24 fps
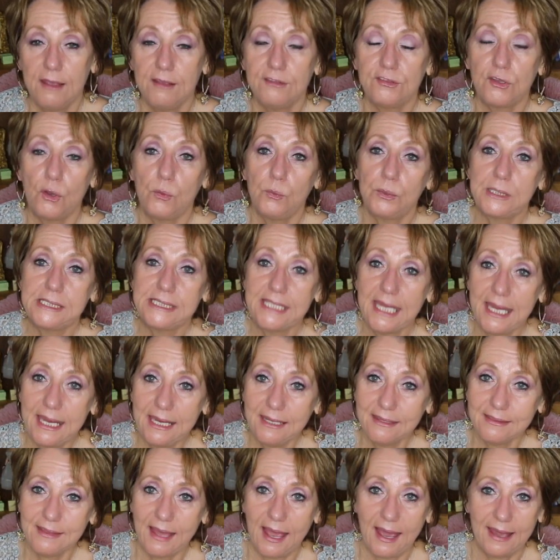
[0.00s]
So I would
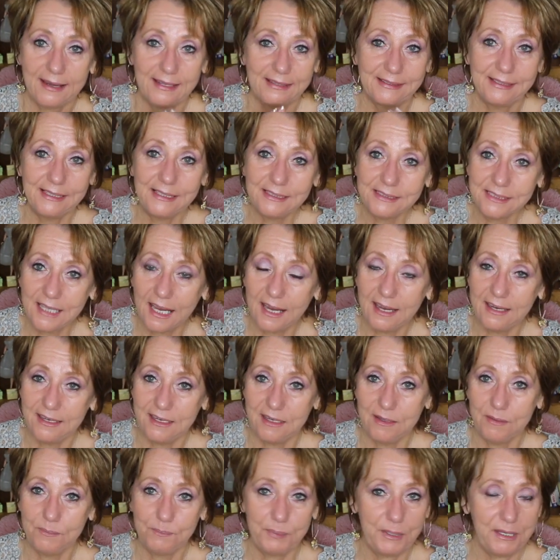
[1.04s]
take that, a little
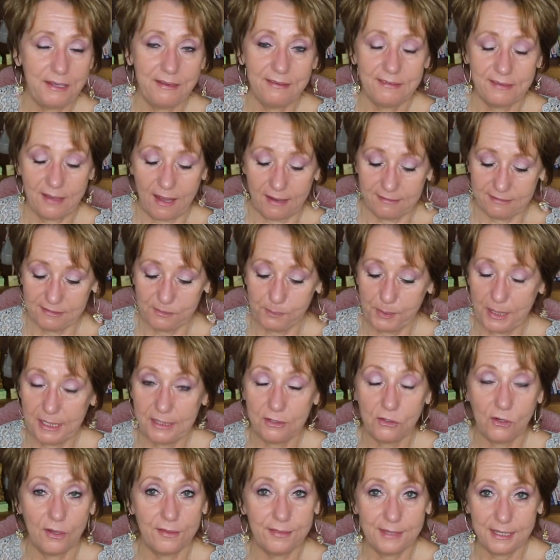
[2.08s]
tiny pea size,
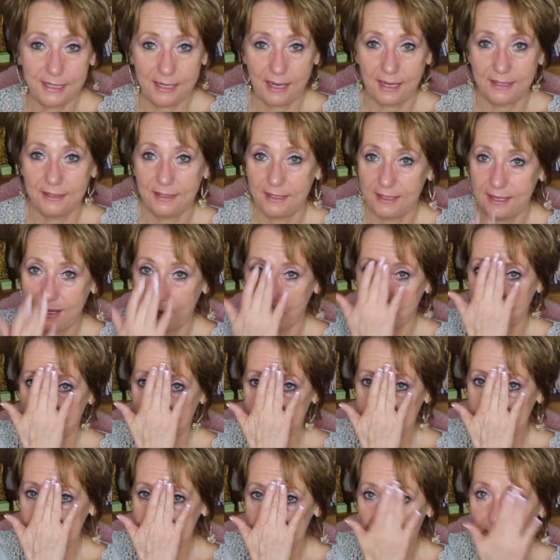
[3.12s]
depending on the night, and I would
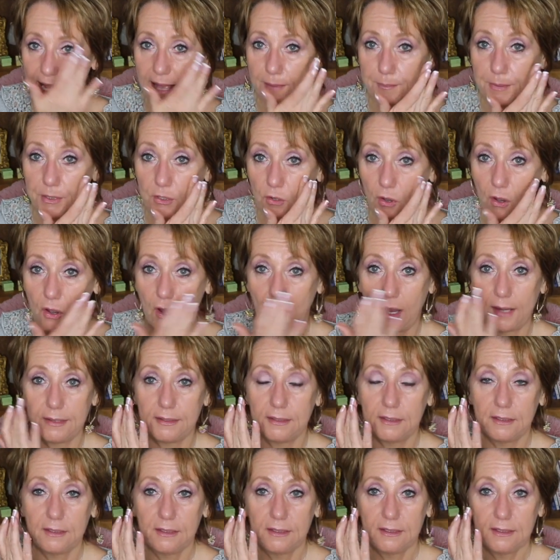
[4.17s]
just dab it
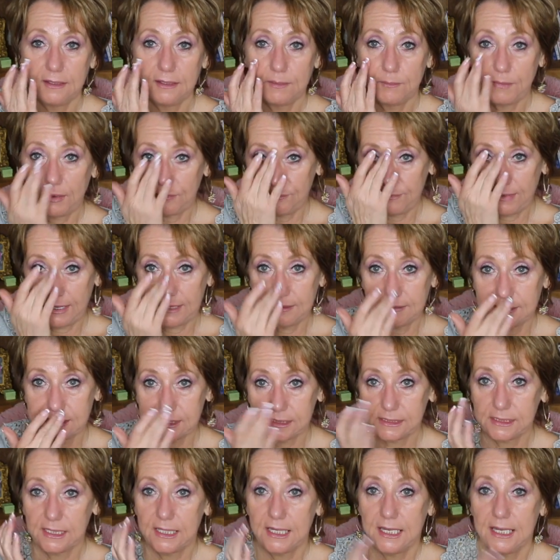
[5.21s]
on my
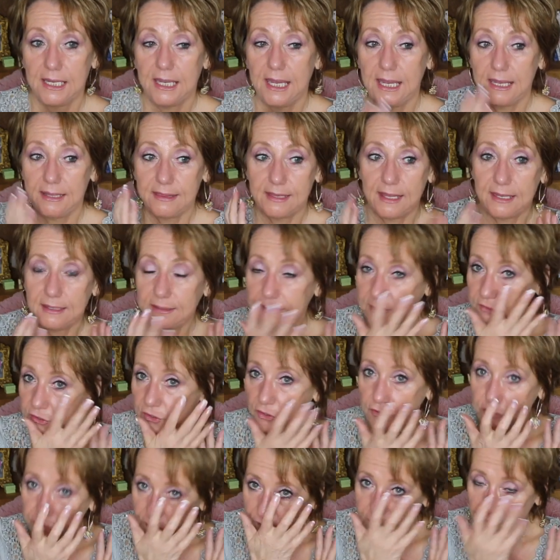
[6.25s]
face and then, you
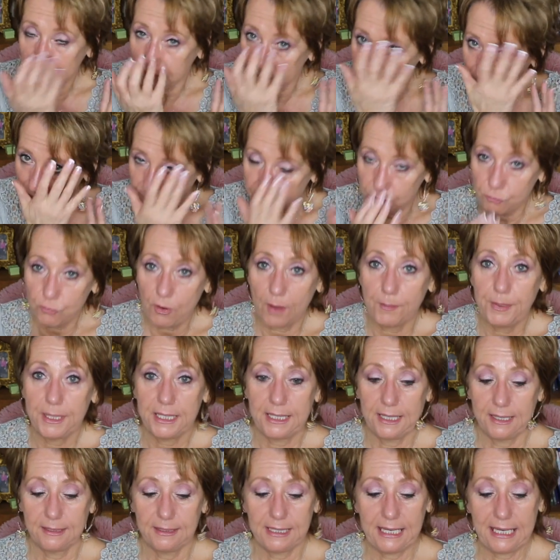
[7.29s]
know, just rub it
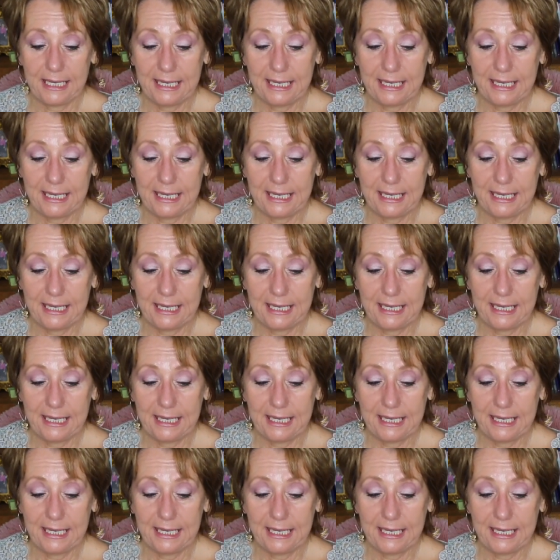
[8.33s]
in.